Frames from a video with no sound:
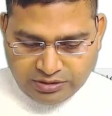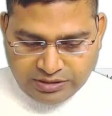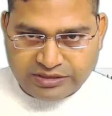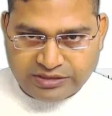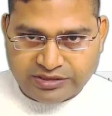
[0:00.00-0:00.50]

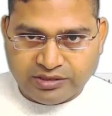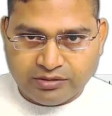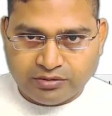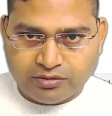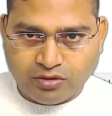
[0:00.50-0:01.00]
and then
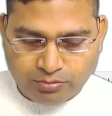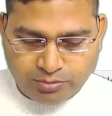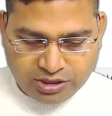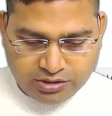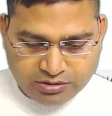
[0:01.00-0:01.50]

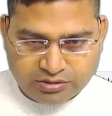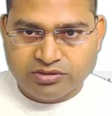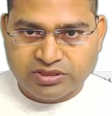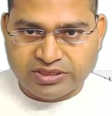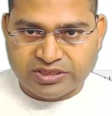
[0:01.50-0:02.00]
comma
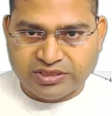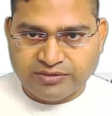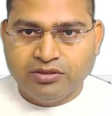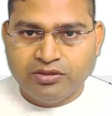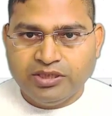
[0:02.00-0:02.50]
city.
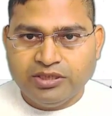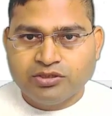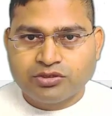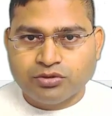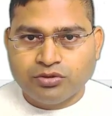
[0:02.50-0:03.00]
Okay,
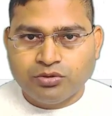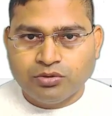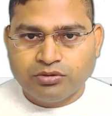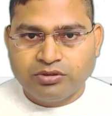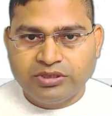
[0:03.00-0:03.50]

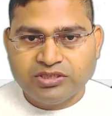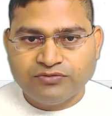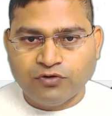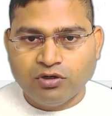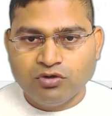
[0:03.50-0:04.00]
so
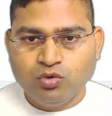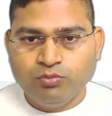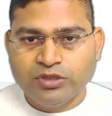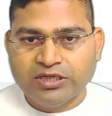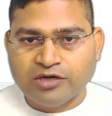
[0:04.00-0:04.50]
this for
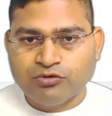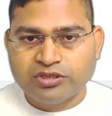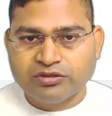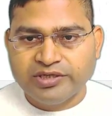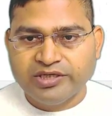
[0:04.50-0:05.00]
loop will now
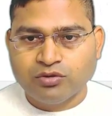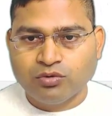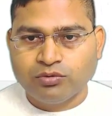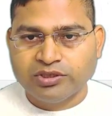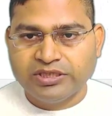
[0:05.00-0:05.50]
iterate
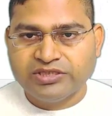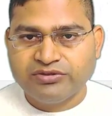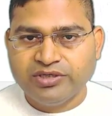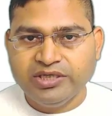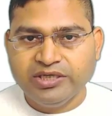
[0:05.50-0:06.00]
over the
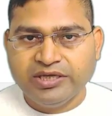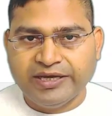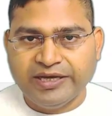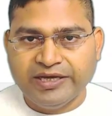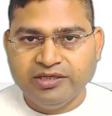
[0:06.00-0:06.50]
dictionary
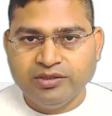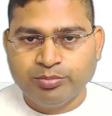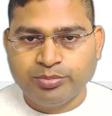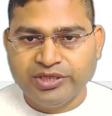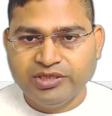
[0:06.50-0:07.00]
and
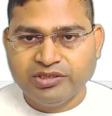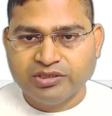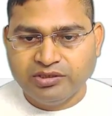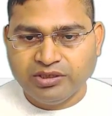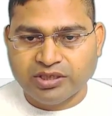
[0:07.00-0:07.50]
print
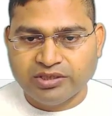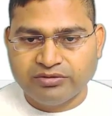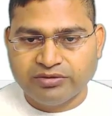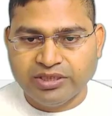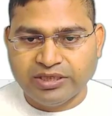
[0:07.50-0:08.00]
the
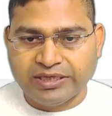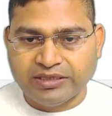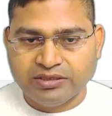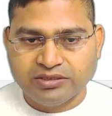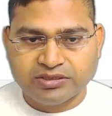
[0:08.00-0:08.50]
country
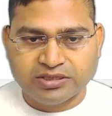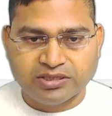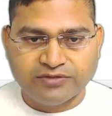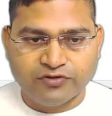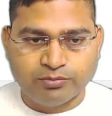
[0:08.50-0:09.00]
and
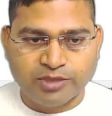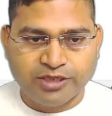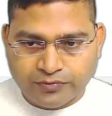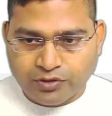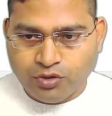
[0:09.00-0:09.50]
city for me.
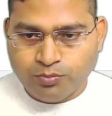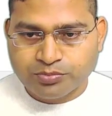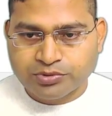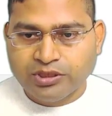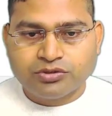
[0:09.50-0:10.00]

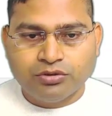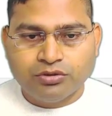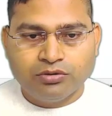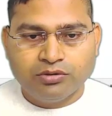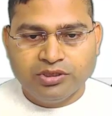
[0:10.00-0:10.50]
Oops.
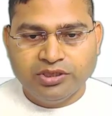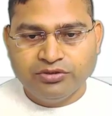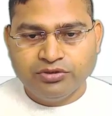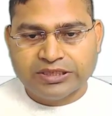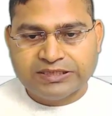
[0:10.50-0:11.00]
So
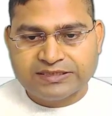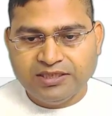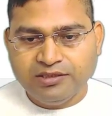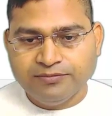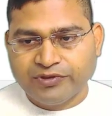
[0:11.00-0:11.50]
here you can
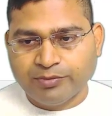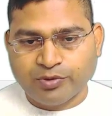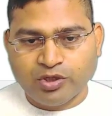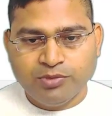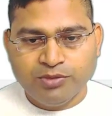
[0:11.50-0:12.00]
see the
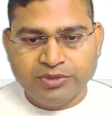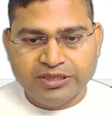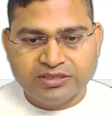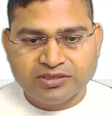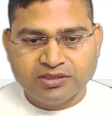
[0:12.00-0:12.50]
problem
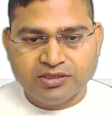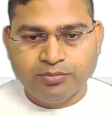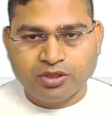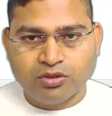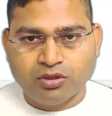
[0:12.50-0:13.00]
is
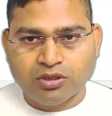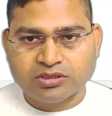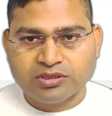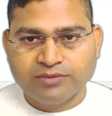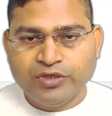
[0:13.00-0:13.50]

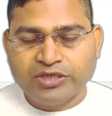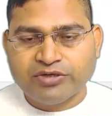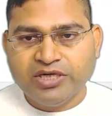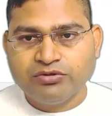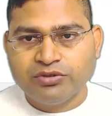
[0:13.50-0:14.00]
because we are
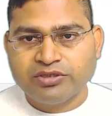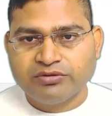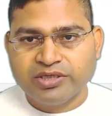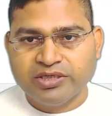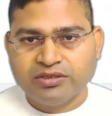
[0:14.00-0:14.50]
trying to
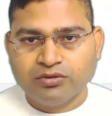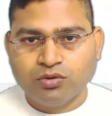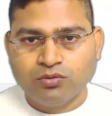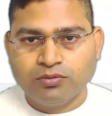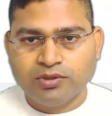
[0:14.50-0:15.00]
iterate
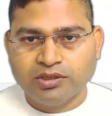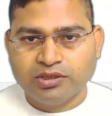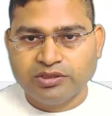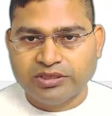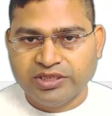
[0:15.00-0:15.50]
over
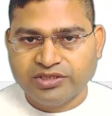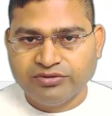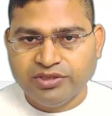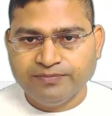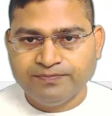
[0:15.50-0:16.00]
the
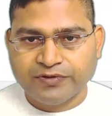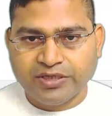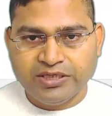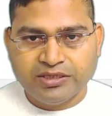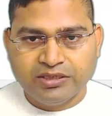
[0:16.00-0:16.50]
dictionary,
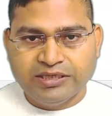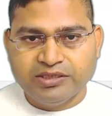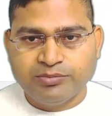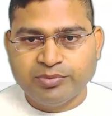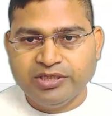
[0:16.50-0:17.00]
right,
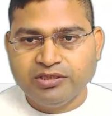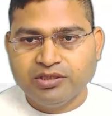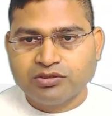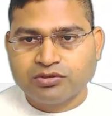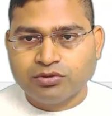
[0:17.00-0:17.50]
and then print.
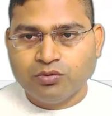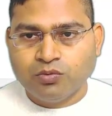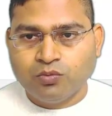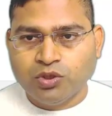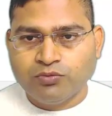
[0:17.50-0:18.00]
So
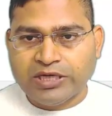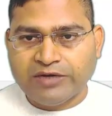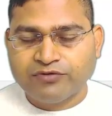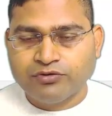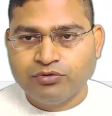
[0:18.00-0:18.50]
what we
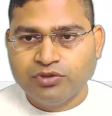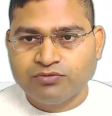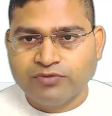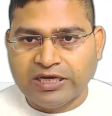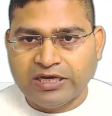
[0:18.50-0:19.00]
have to do
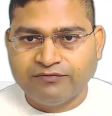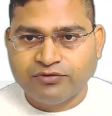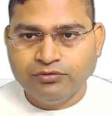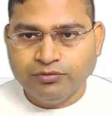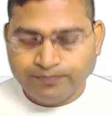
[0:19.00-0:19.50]
is we
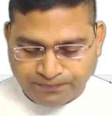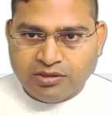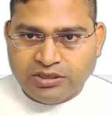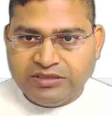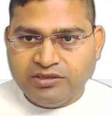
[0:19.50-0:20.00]
have to,
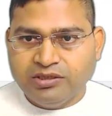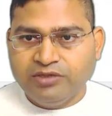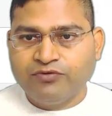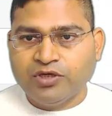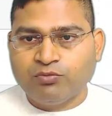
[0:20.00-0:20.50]
in
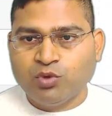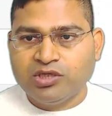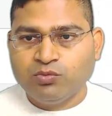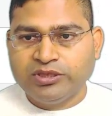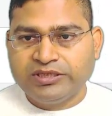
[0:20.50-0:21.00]
if you are
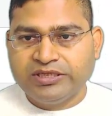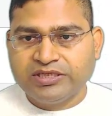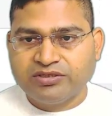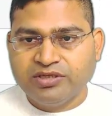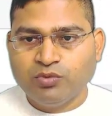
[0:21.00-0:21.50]
working with the
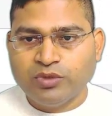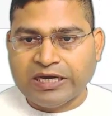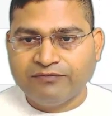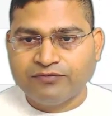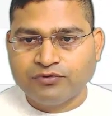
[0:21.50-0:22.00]
dictionary, we
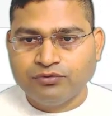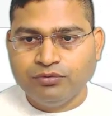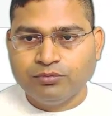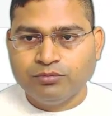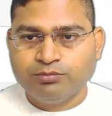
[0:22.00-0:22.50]
have
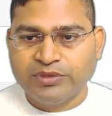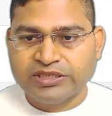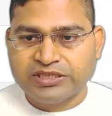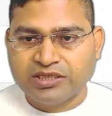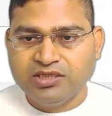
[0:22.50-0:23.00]
to
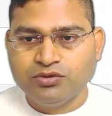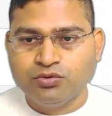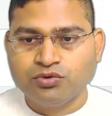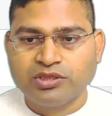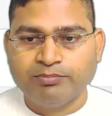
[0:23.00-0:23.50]
basically
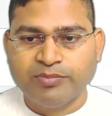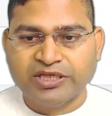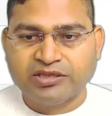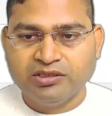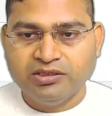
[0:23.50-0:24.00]
use the
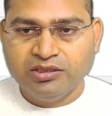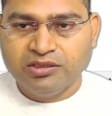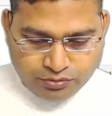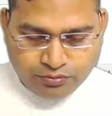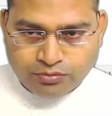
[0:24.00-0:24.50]
method
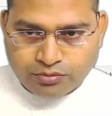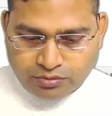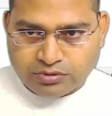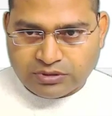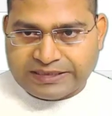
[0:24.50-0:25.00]
to
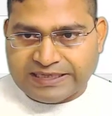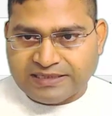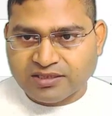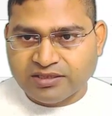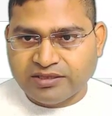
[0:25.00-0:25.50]

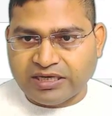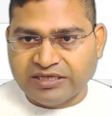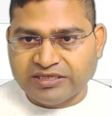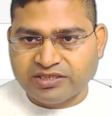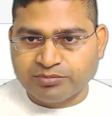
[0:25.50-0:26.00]
get the
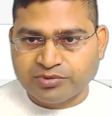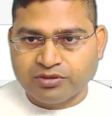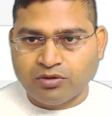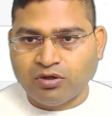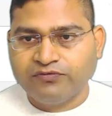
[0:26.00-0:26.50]

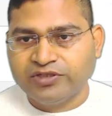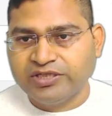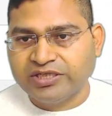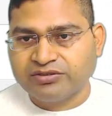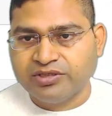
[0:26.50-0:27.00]
items of the
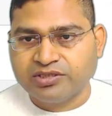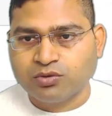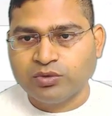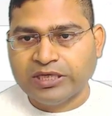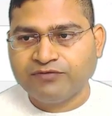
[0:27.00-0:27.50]
dictionary.
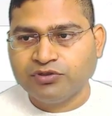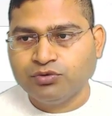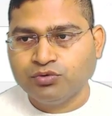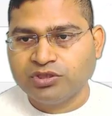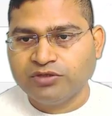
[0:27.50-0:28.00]
So we have to
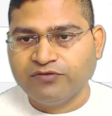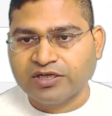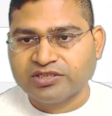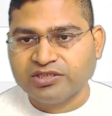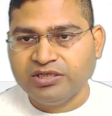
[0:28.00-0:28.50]
use the
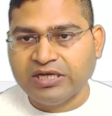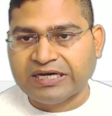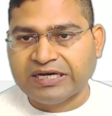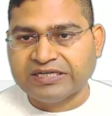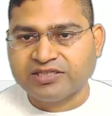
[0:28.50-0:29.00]
function
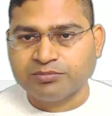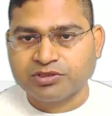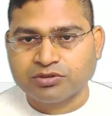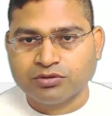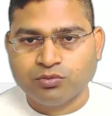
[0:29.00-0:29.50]
items.
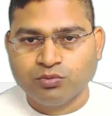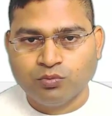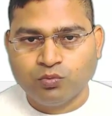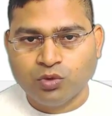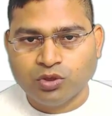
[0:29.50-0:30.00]
So
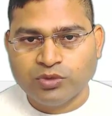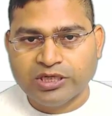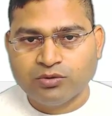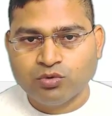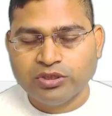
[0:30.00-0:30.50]
what we
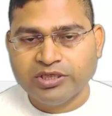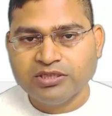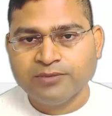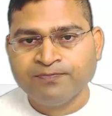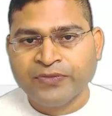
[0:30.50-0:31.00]
are doing
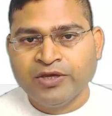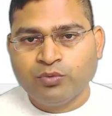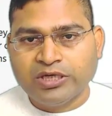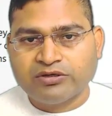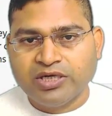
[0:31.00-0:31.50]
is
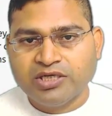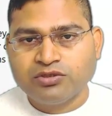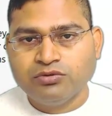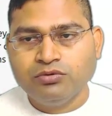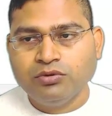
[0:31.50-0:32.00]
we are
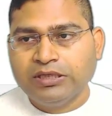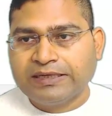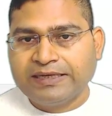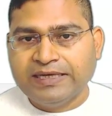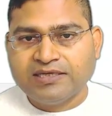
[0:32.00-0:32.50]
trying to
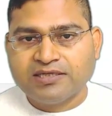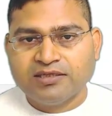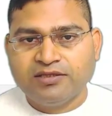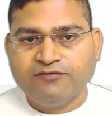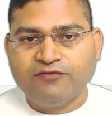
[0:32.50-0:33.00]
get
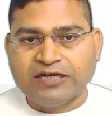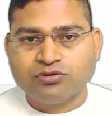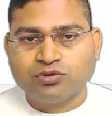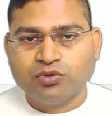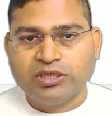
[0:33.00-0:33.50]
the
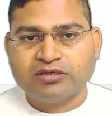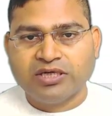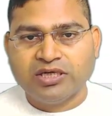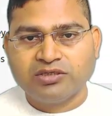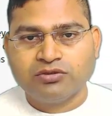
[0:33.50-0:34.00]
value. So we are
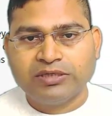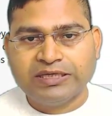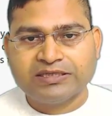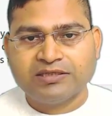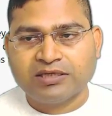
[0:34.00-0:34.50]
trying to
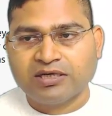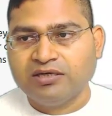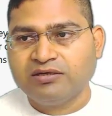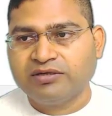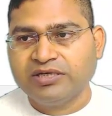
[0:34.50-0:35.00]
get the
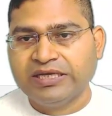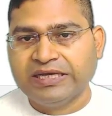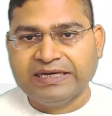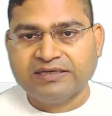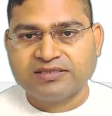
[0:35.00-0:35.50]
country
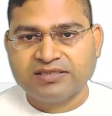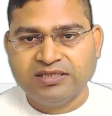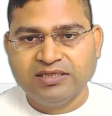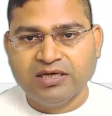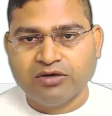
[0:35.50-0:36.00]
and
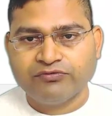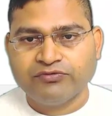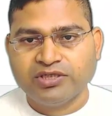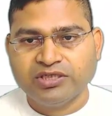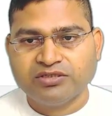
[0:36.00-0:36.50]
city out
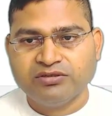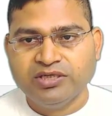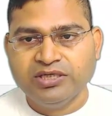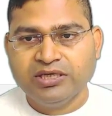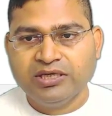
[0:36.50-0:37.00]
of the
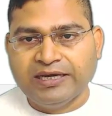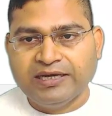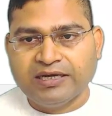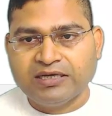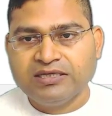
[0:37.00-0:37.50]
dictionary,
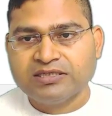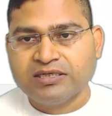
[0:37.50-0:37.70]
and unless